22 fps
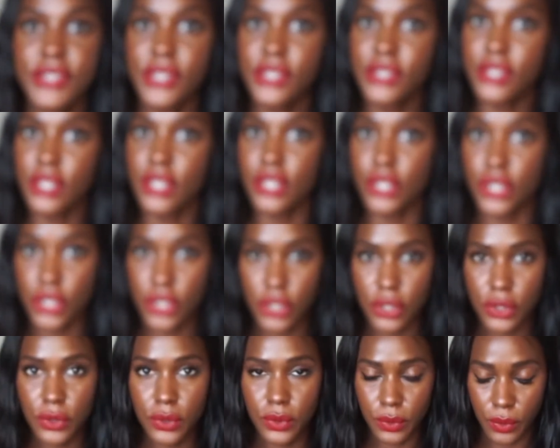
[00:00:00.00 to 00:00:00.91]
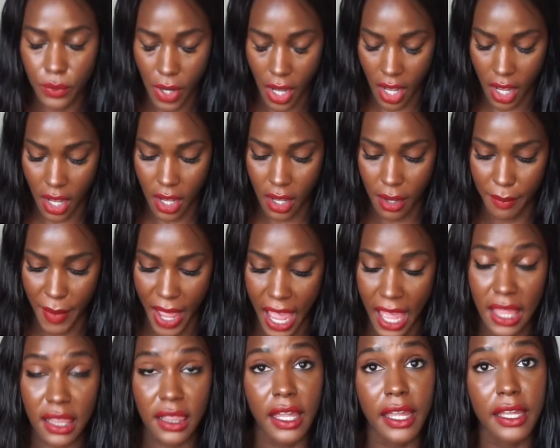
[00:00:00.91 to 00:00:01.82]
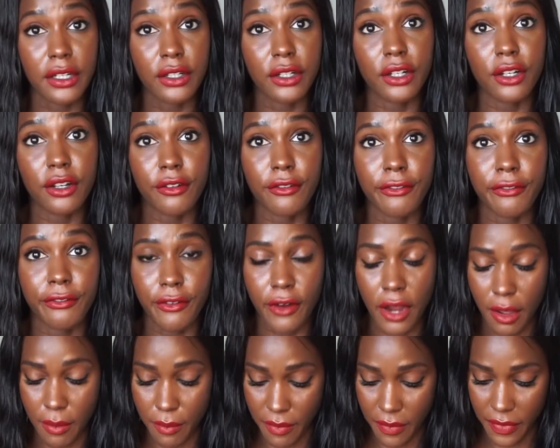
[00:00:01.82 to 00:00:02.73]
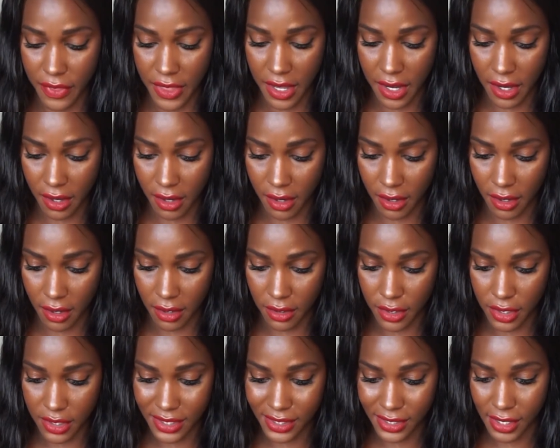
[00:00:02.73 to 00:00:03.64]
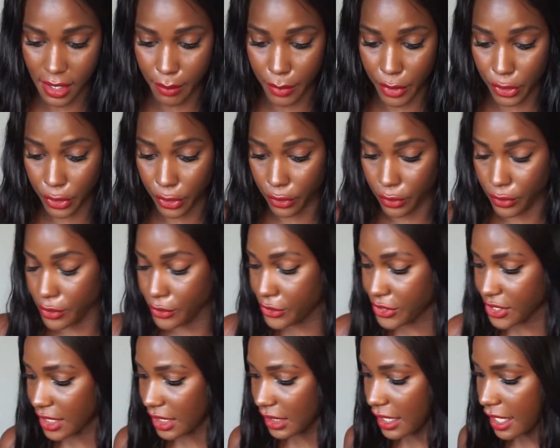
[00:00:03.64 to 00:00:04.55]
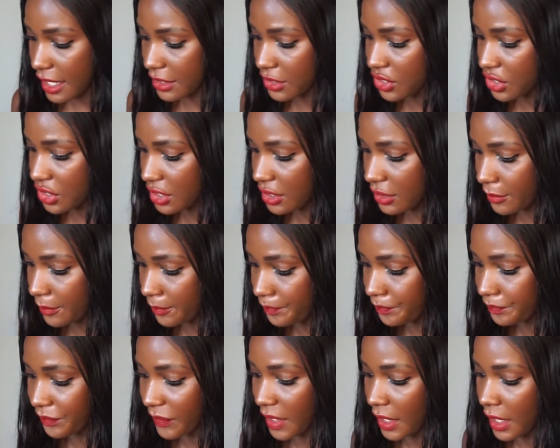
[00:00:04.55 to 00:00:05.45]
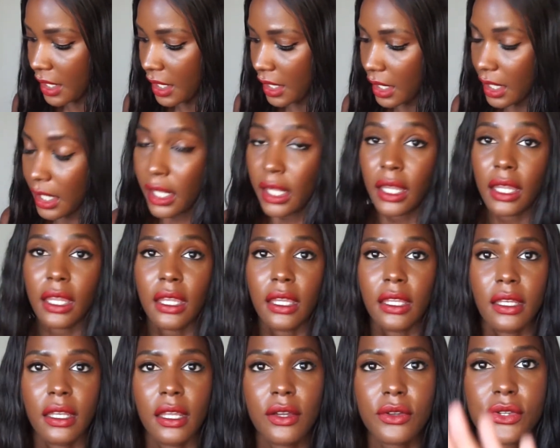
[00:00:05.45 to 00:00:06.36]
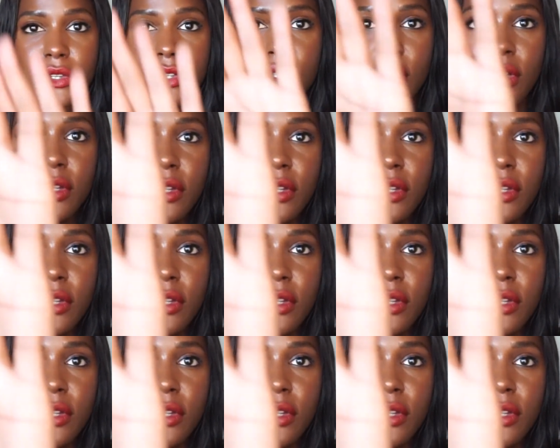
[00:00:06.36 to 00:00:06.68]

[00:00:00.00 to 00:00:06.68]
is a new eyeliner from their Summer Cruise collection, and I'll show